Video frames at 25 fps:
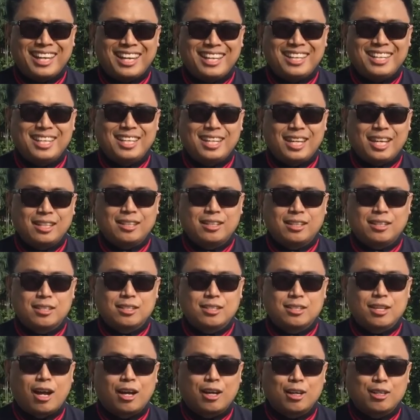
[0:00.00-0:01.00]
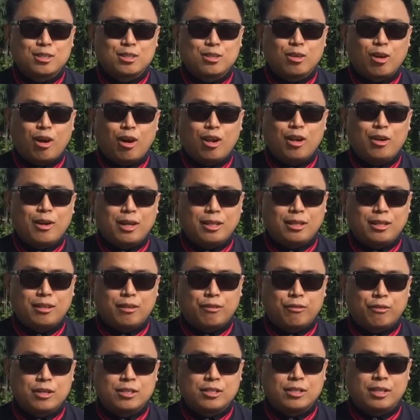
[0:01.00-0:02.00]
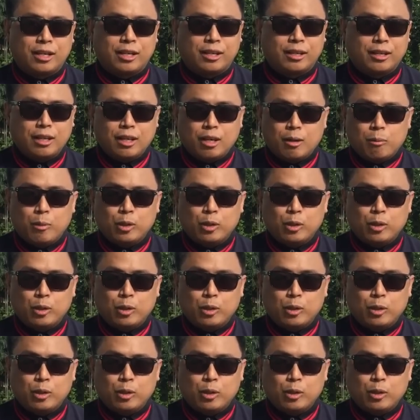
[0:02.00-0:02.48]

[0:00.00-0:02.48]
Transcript: indicate that the stock is already reversing.